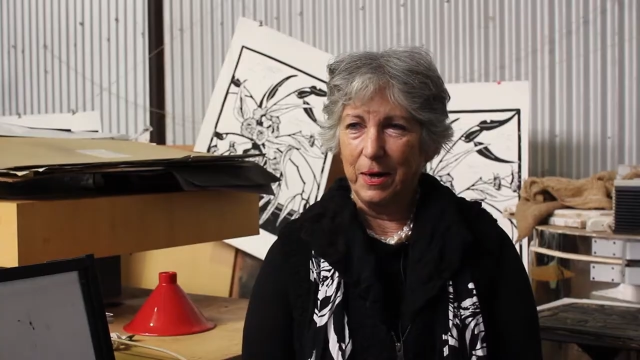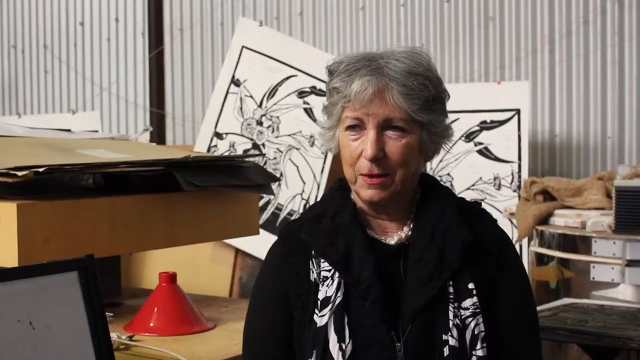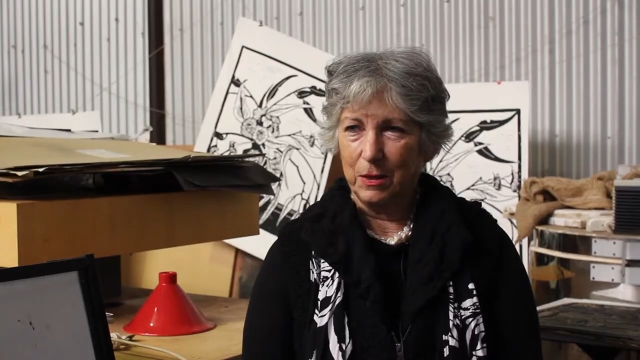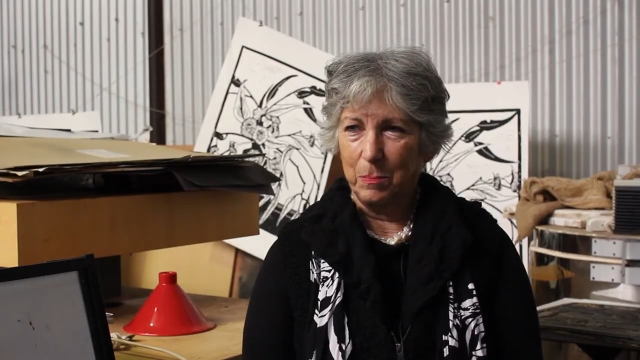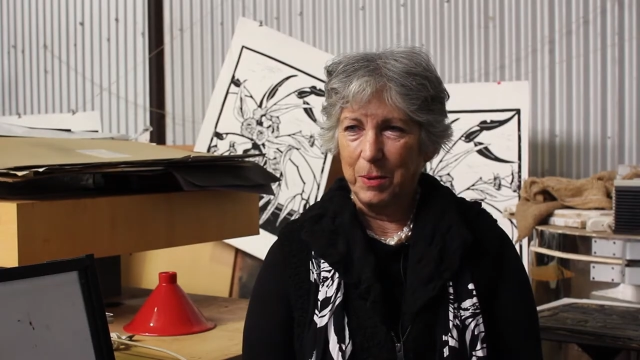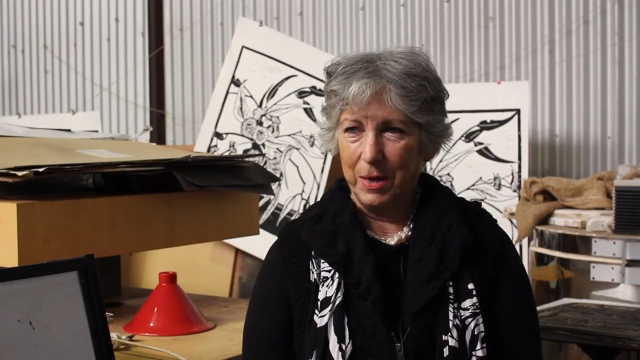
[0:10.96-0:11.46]

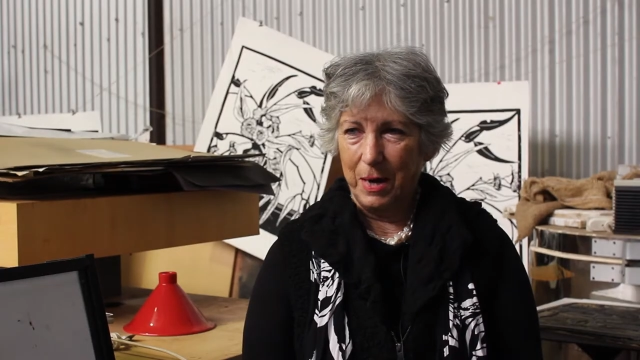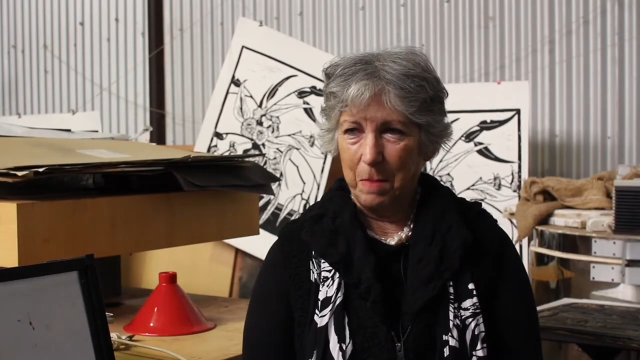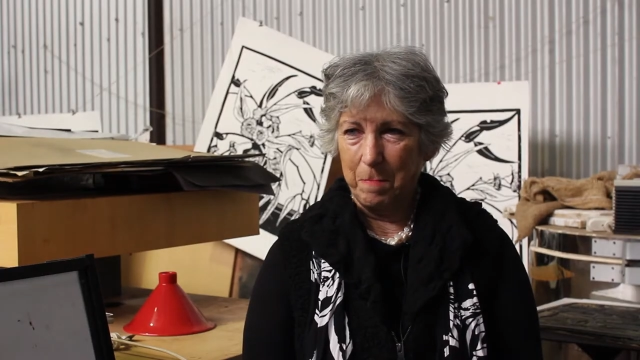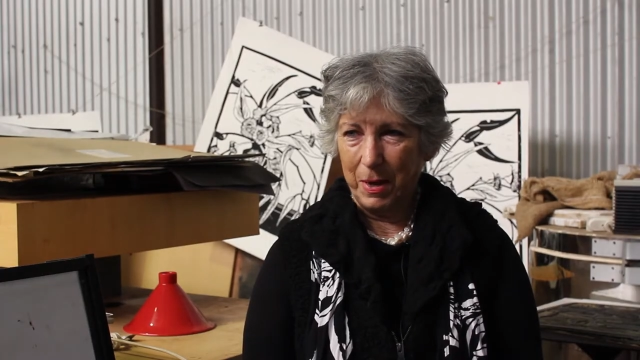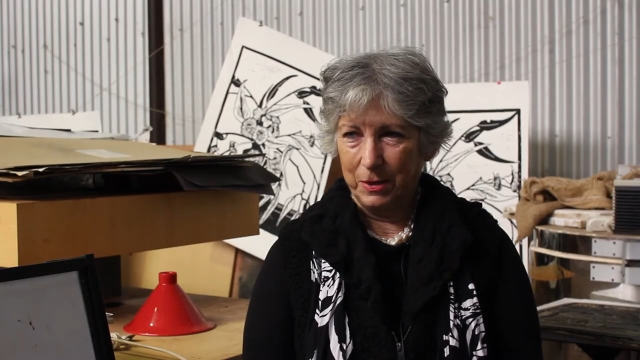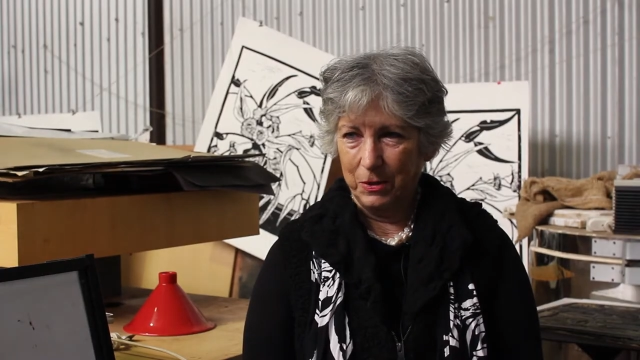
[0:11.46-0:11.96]
asked to be an
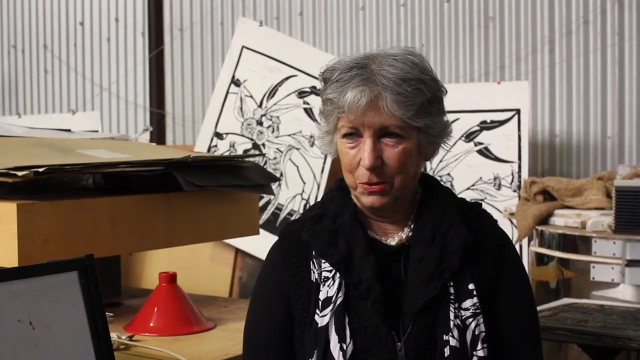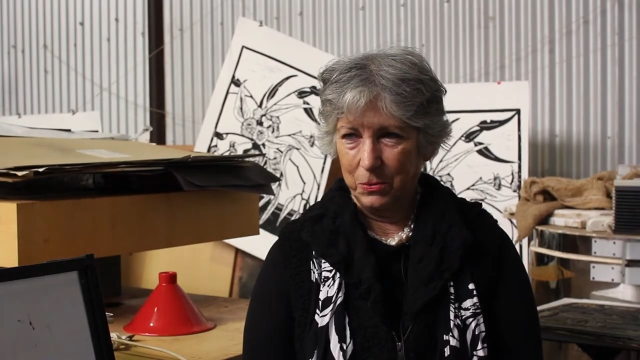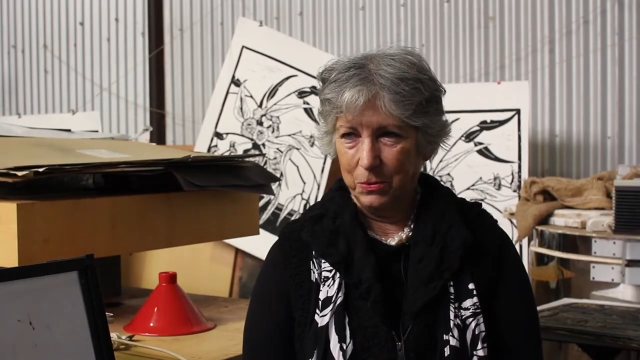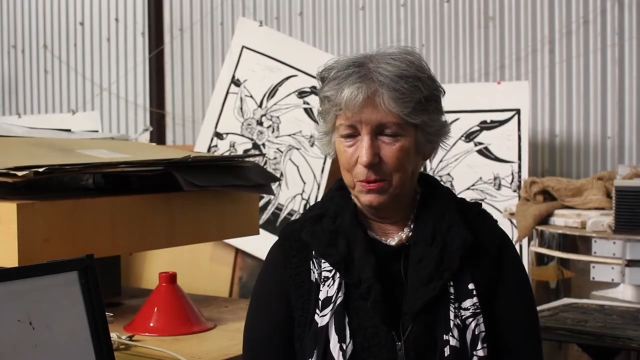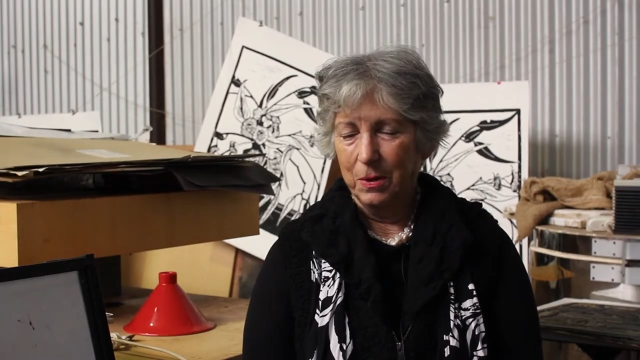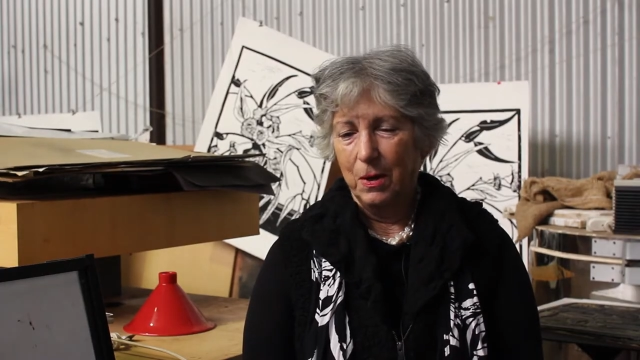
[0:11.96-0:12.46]

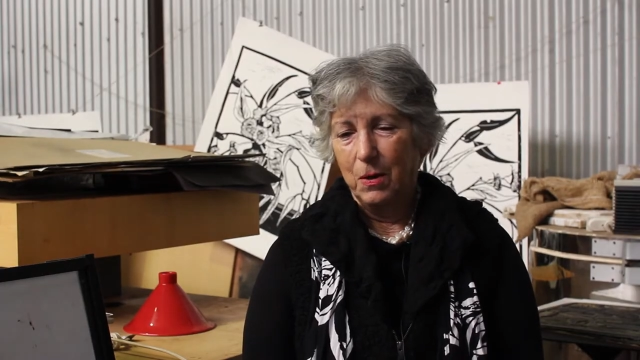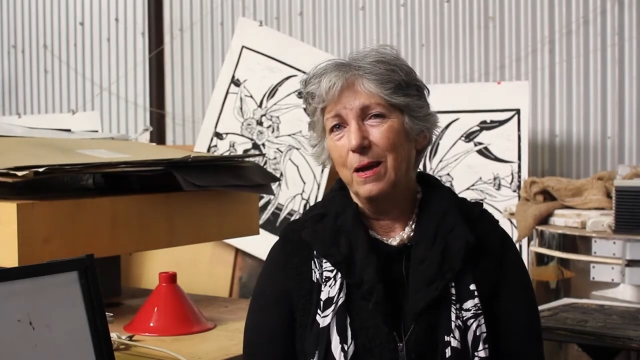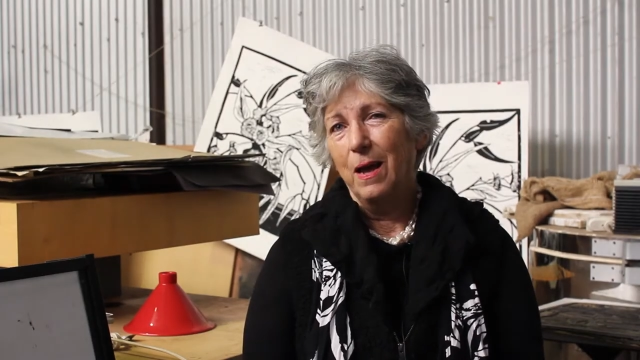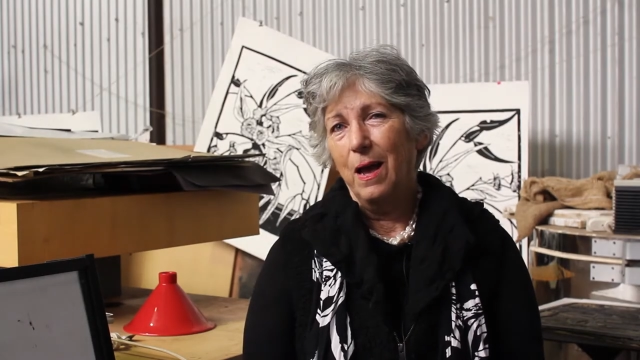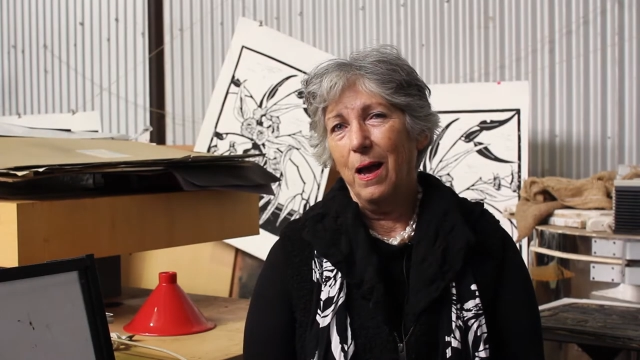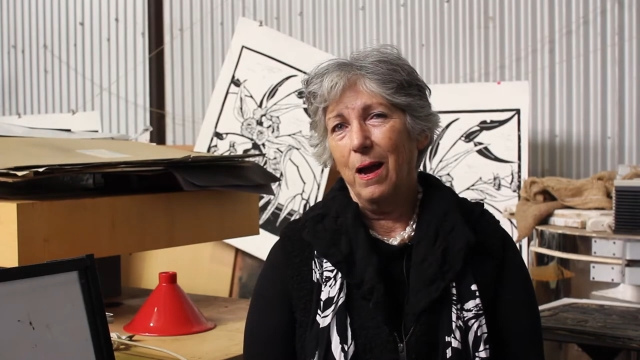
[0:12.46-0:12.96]
ambassador.
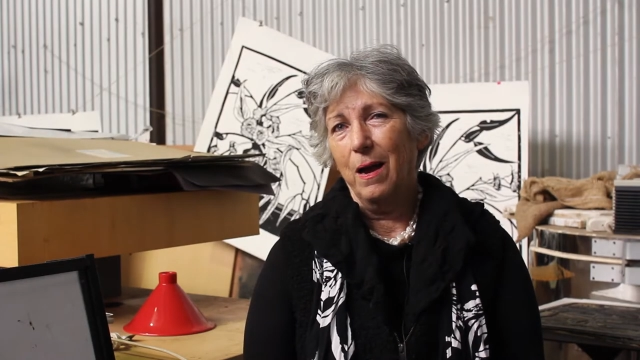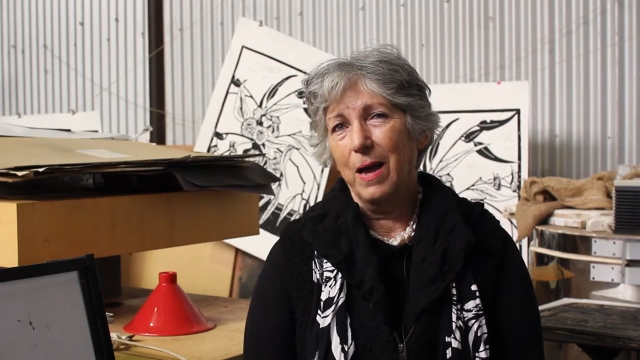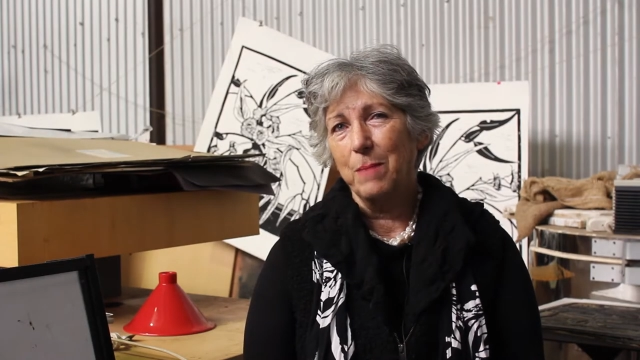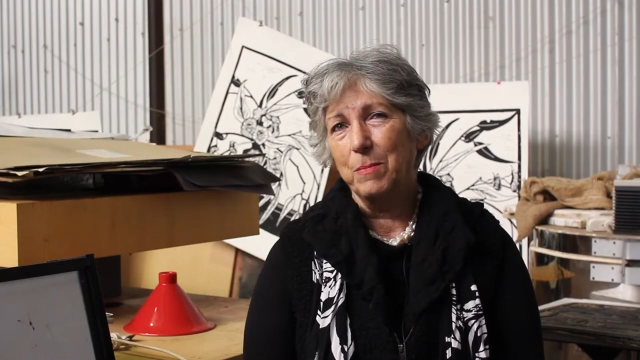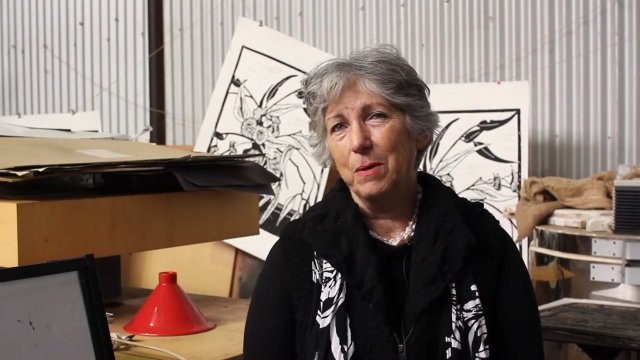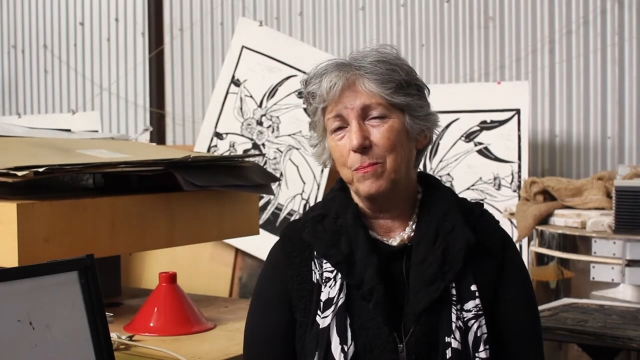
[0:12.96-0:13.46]
I
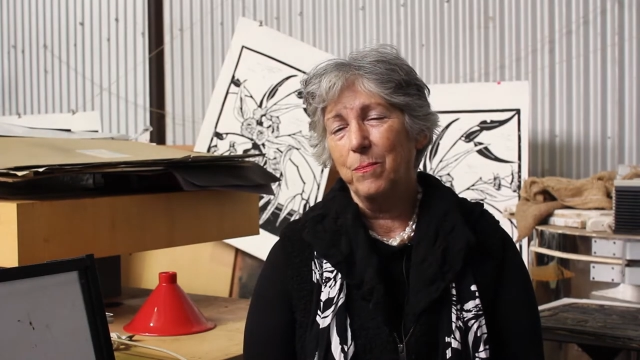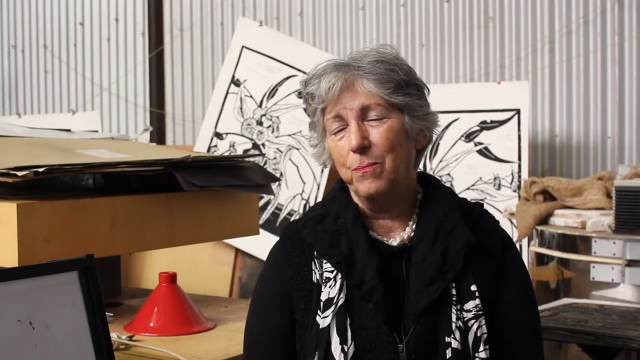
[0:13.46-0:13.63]
am a